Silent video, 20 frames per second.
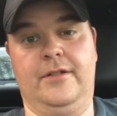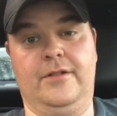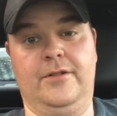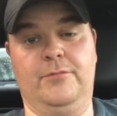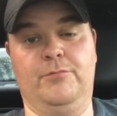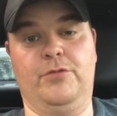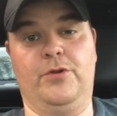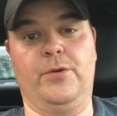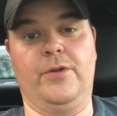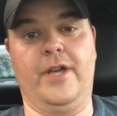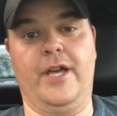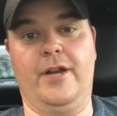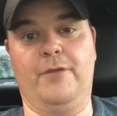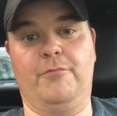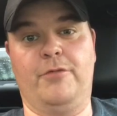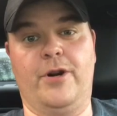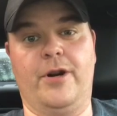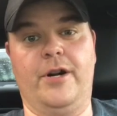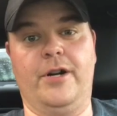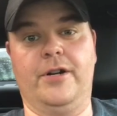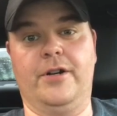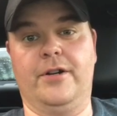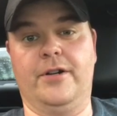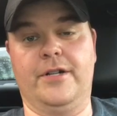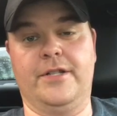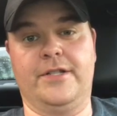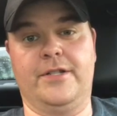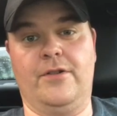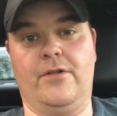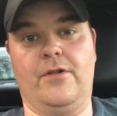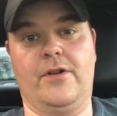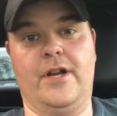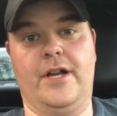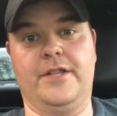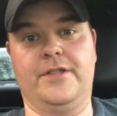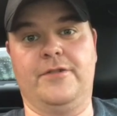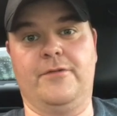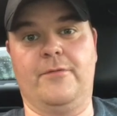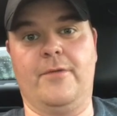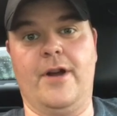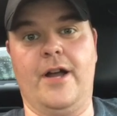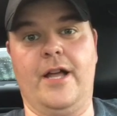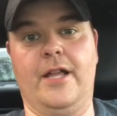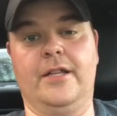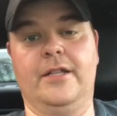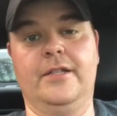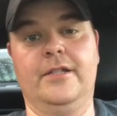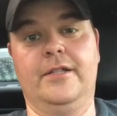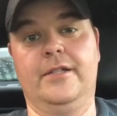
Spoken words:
You pull that apart, you're going to see all kinds of rot.